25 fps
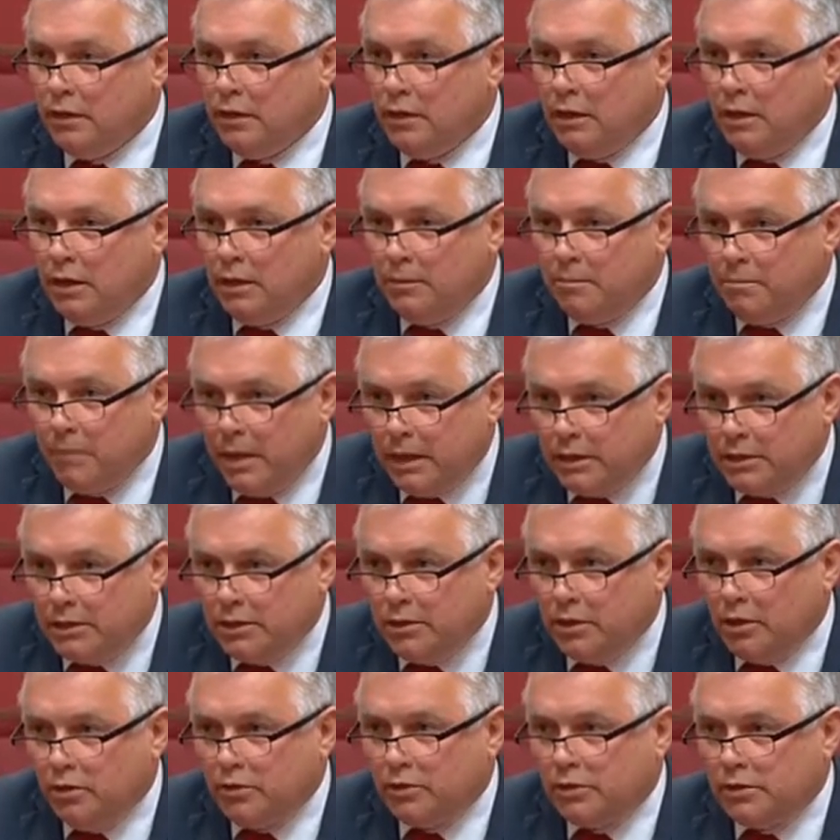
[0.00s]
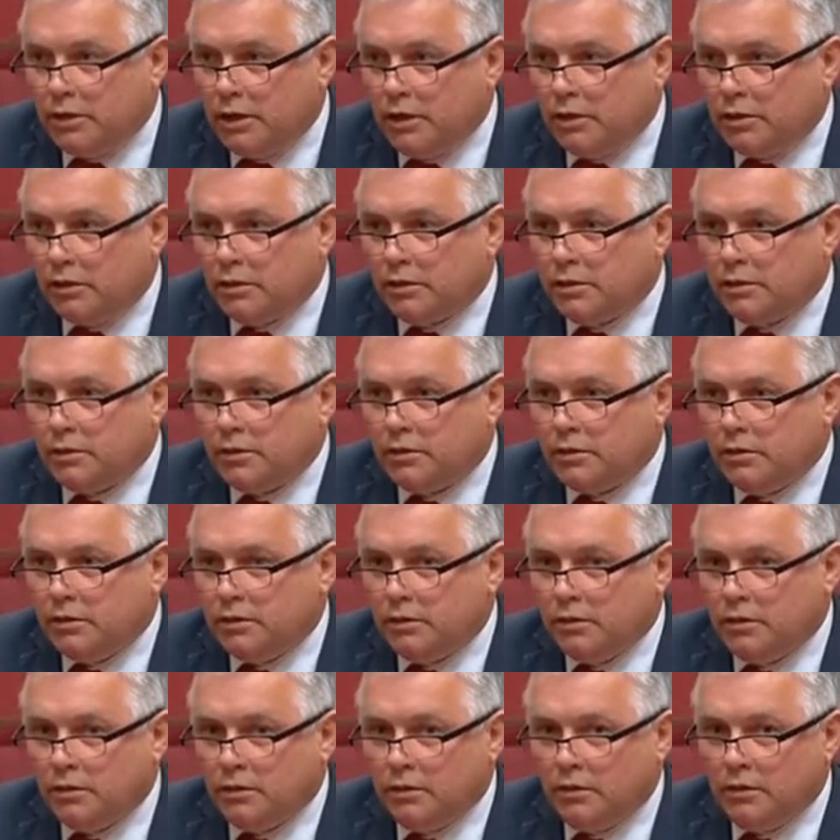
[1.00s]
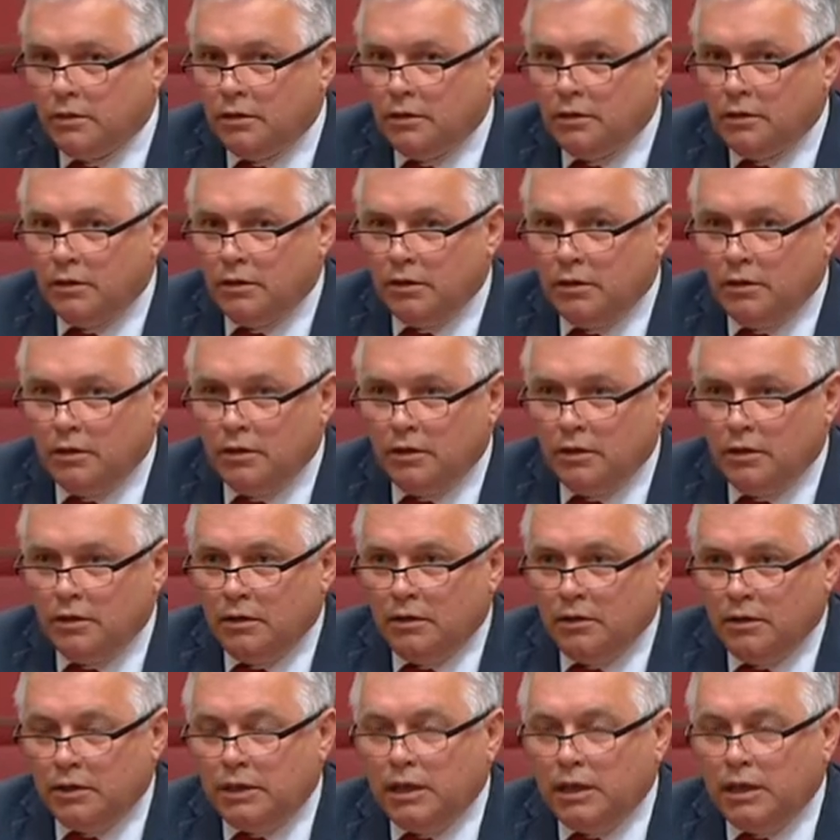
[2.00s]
It makes no sense. You